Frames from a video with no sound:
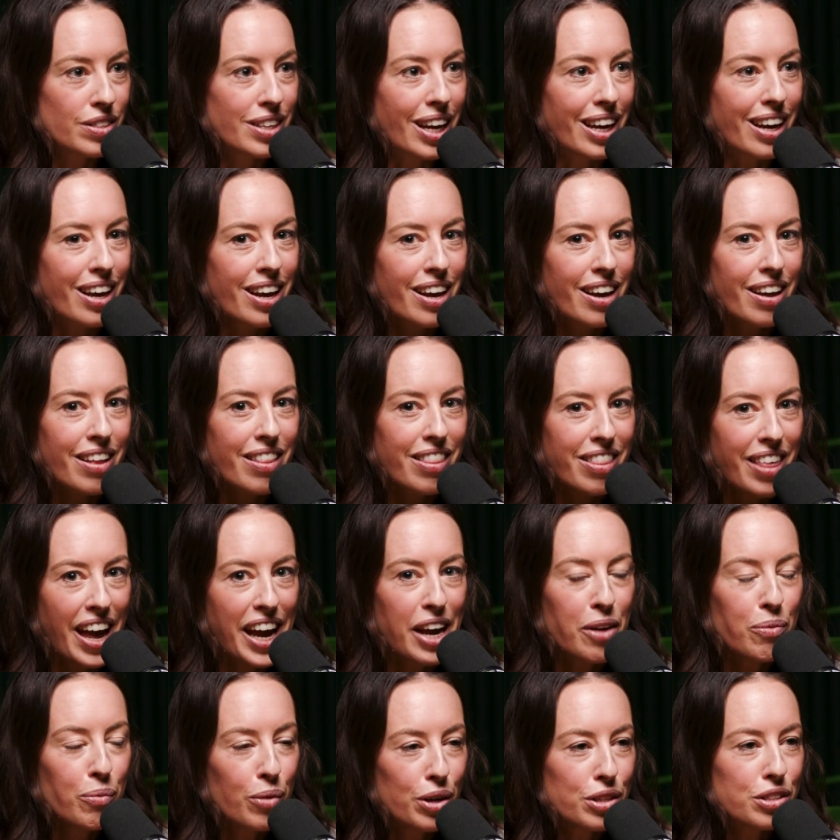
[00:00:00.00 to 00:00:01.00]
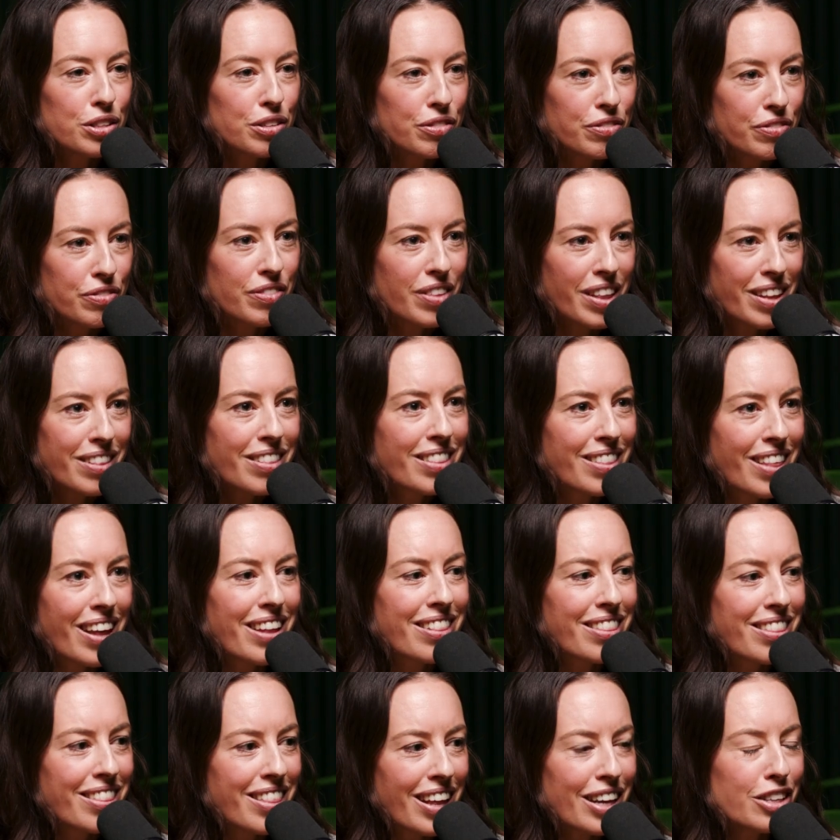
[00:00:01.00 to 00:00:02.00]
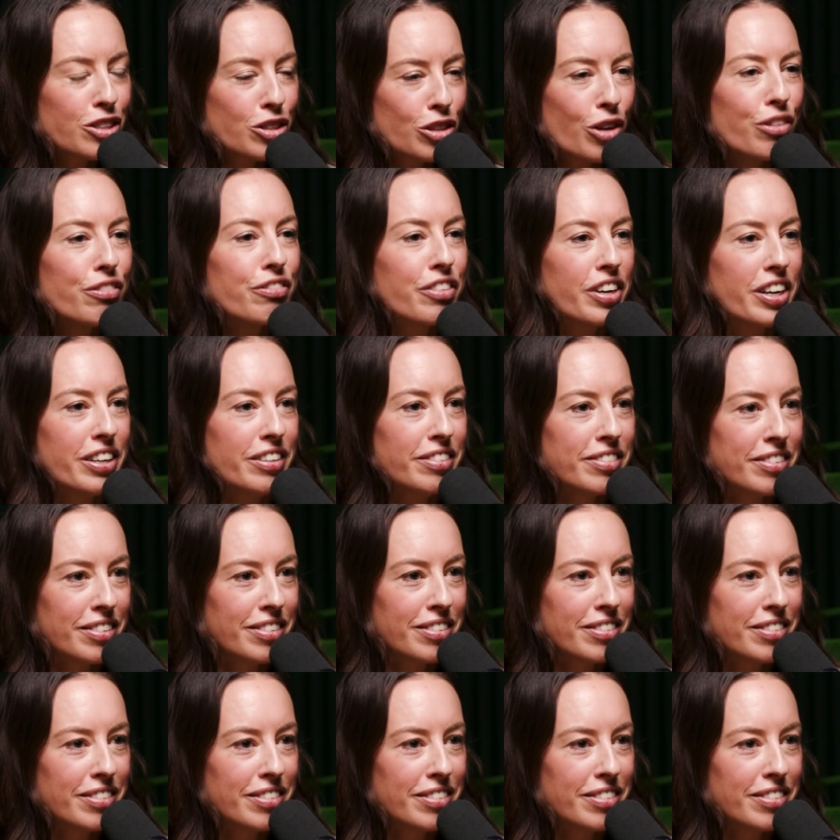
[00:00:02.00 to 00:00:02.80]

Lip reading: Like they want to, they're sovereign